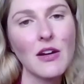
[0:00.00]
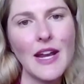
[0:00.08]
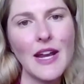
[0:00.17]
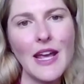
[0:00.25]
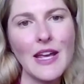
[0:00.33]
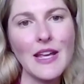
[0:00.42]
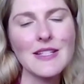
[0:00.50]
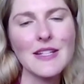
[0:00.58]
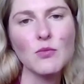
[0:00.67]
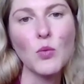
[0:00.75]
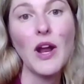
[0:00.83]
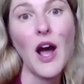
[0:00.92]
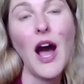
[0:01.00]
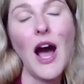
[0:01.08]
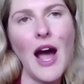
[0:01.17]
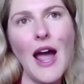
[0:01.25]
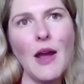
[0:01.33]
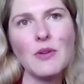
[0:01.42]
I just wanted to summarize
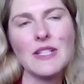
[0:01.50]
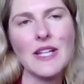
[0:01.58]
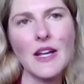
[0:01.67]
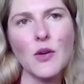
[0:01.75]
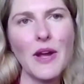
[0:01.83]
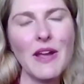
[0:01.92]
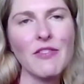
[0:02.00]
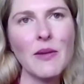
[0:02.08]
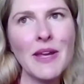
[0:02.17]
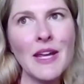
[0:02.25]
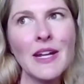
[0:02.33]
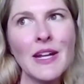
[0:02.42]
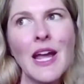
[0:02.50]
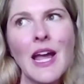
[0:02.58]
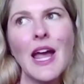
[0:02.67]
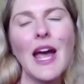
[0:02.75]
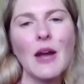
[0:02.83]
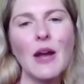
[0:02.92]
for you what this starter kit
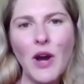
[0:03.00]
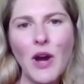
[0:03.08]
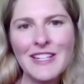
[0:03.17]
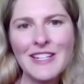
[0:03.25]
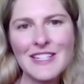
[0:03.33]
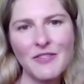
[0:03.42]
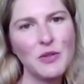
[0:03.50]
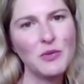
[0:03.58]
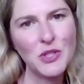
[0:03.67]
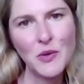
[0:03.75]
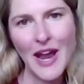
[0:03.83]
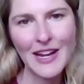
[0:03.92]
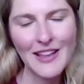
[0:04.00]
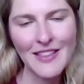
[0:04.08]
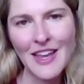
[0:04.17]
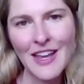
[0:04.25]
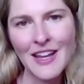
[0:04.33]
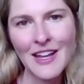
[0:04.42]
is and what I would take
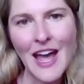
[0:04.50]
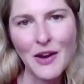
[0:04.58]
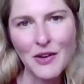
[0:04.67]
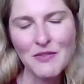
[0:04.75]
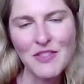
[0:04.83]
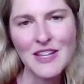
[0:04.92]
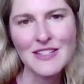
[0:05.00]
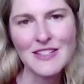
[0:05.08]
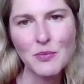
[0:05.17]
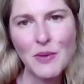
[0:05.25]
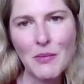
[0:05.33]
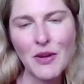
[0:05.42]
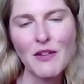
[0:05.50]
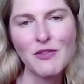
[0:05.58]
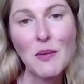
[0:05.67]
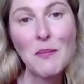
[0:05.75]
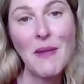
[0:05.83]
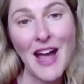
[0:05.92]
away from it. And one is,
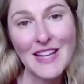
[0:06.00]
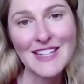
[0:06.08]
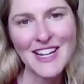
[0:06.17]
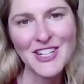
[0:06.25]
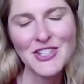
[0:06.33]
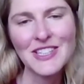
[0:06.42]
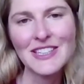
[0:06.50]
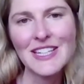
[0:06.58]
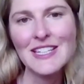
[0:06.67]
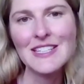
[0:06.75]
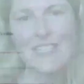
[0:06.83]
if you do anything